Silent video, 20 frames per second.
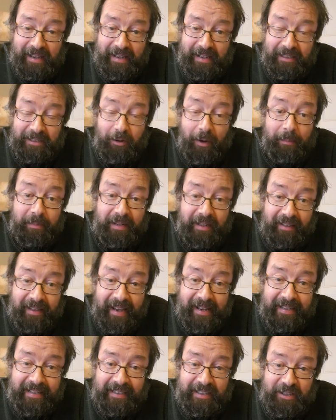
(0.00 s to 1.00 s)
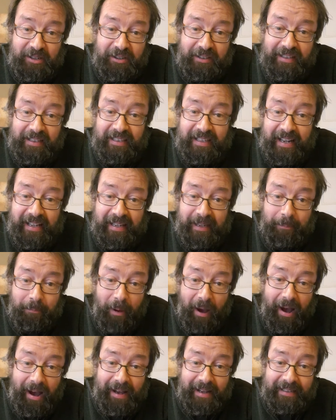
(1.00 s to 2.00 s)
So I'm delighted that Julie's taking
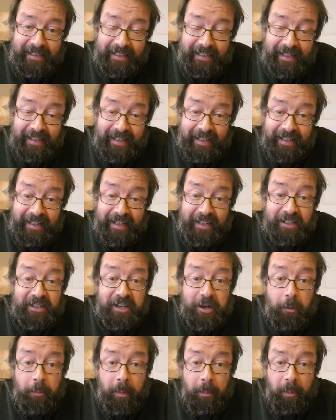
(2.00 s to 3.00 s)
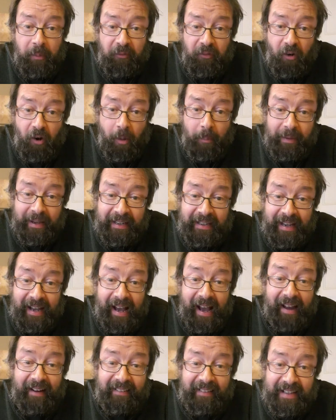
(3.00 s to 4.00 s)
part she'll be performing
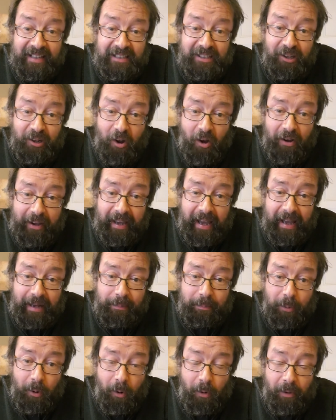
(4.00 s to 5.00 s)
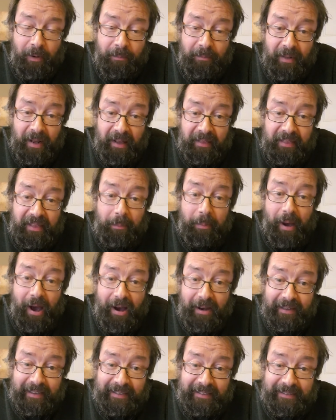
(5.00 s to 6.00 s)
a Liz Lochhead poem, The
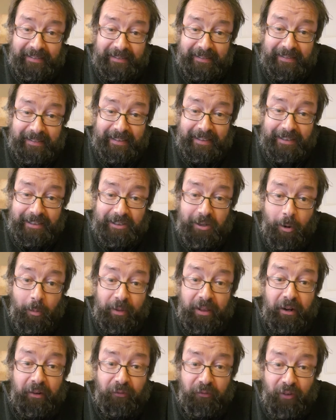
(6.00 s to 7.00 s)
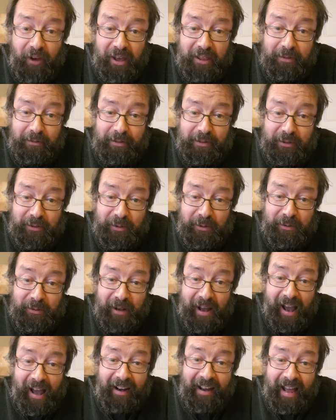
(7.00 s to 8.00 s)
Bargain. So without further ado,
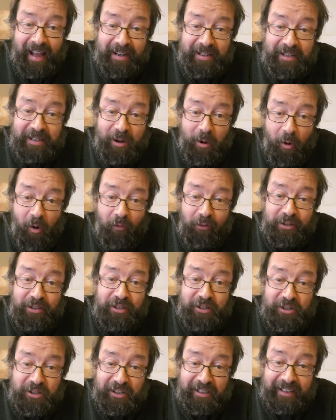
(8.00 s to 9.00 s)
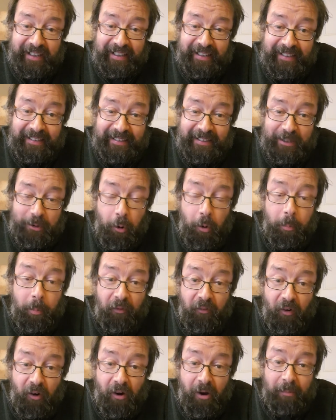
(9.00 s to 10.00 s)
I'll hand you over to Julie, who will
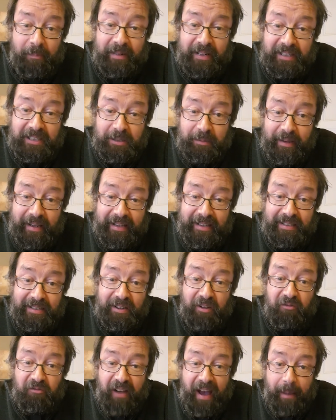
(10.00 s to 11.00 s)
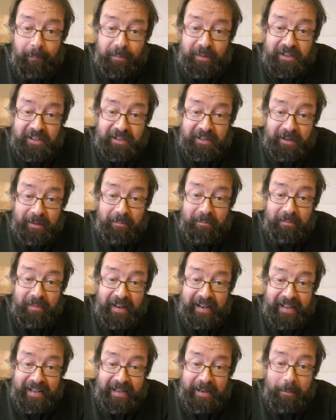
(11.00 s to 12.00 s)
perform this week's Rapture
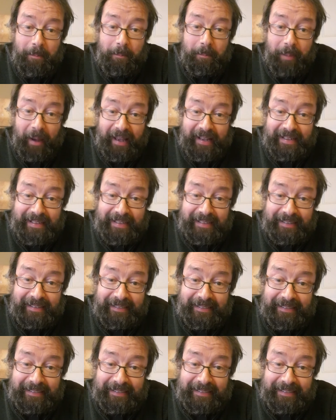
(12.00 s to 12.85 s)
Mini Bite.